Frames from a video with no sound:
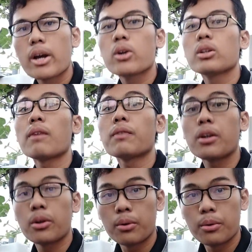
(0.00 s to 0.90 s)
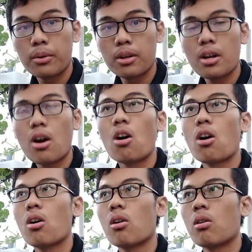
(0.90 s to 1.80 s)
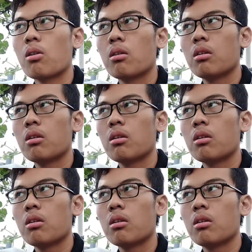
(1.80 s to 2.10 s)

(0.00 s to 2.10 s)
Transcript: good afternoon or